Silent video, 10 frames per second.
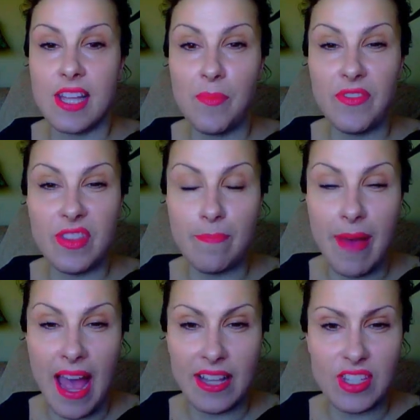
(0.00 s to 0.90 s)
some of the
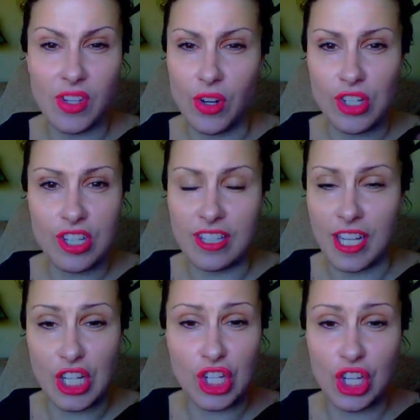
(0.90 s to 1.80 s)
mattes are just
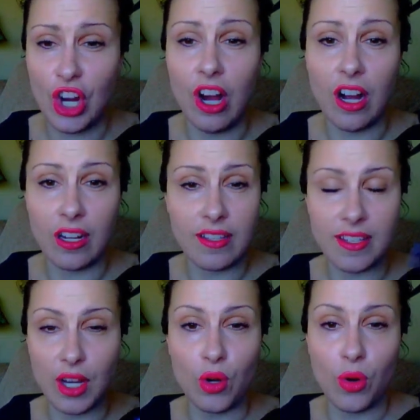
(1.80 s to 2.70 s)
like chalk.
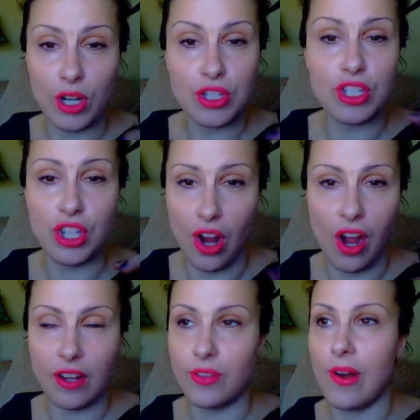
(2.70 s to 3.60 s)
It's like crushed chalk.